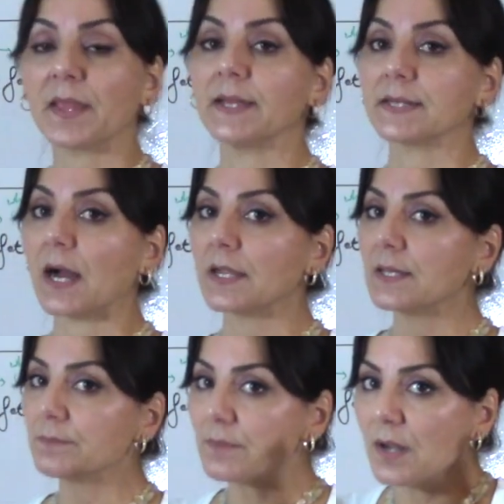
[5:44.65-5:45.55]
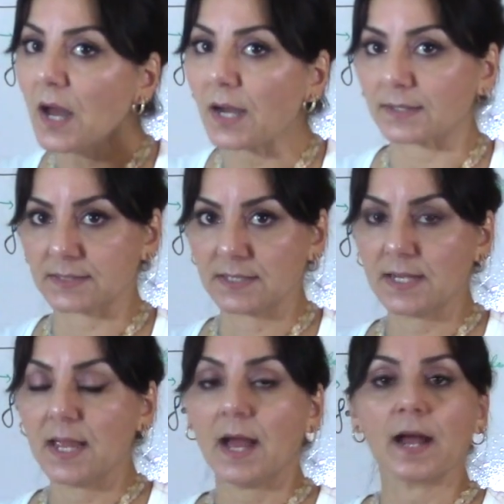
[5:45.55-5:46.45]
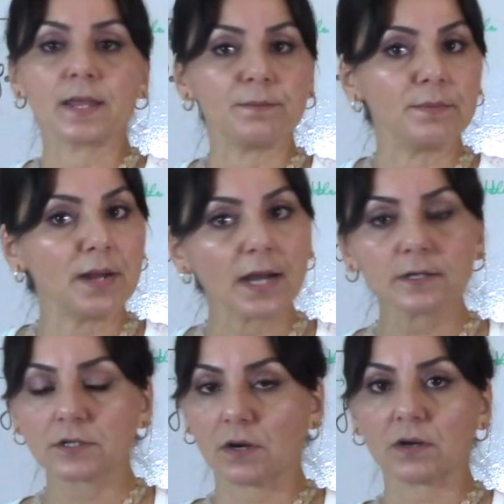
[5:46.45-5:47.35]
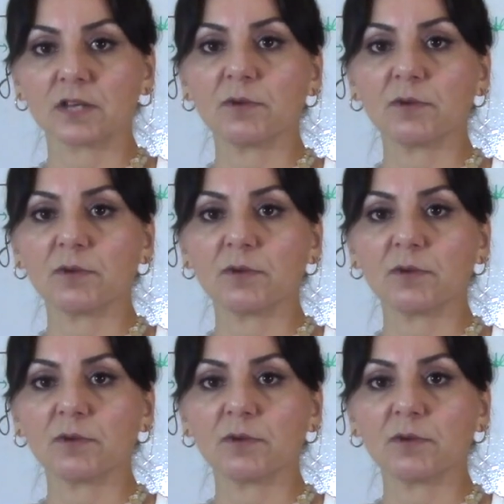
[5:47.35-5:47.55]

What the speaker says: And I am not talking